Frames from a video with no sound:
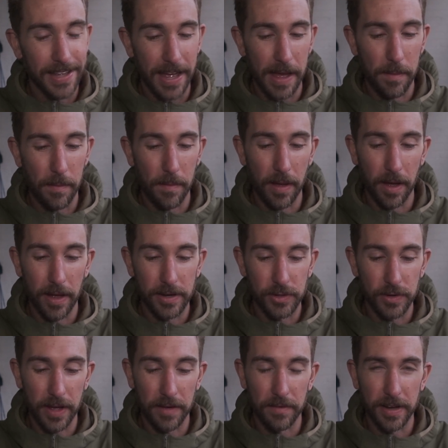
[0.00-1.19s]
I do
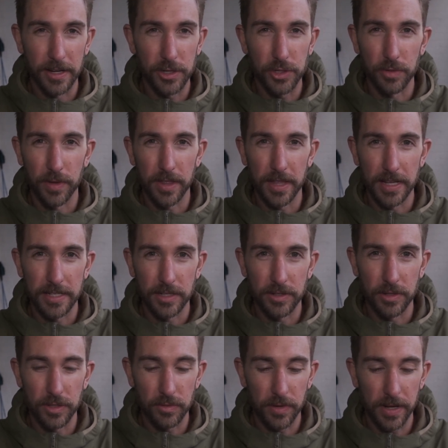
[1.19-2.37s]
have an issue when things are
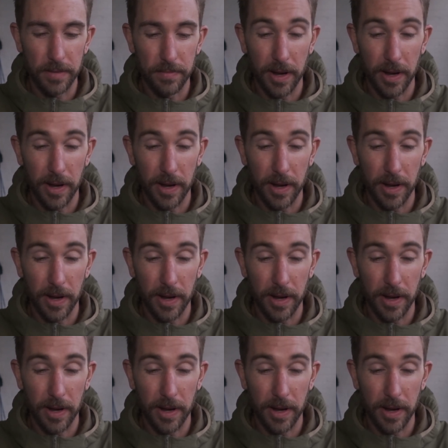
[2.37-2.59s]
too sweet,